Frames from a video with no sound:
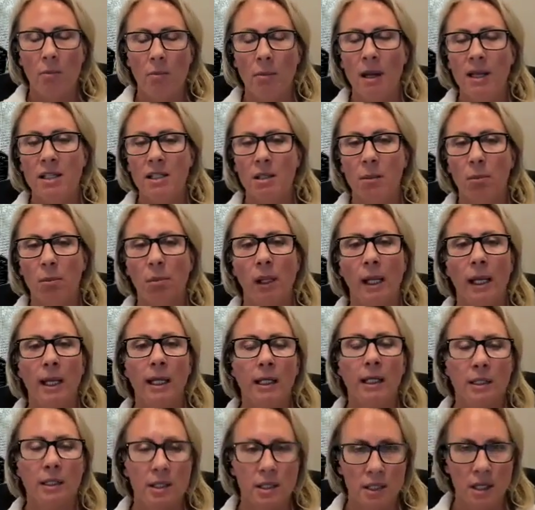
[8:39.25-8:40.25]
makes a
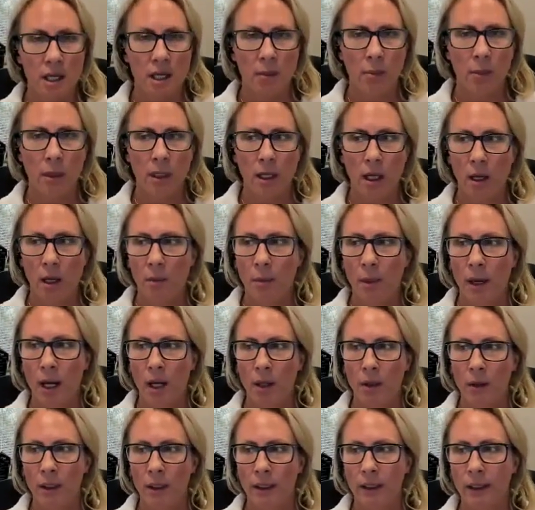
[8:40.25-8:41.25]
blanket statement
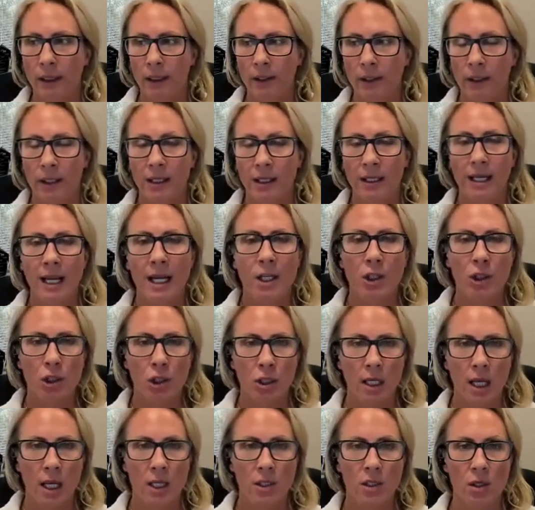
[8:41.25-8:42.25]
about the
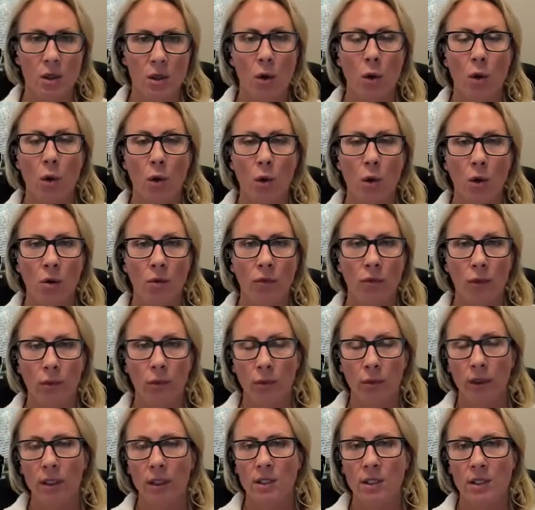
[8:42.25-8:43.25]
nation as a whole for
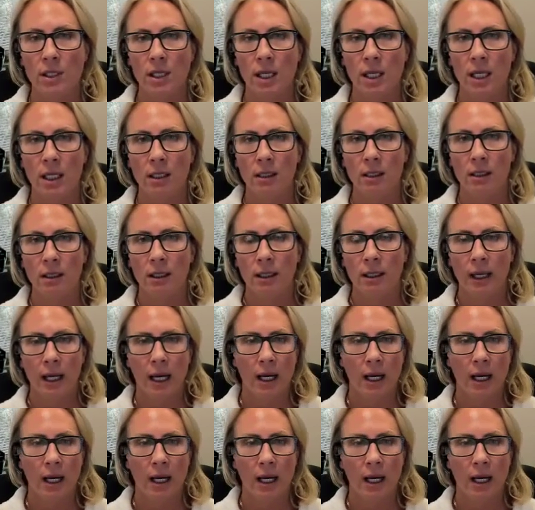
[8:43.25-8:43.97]
real estate.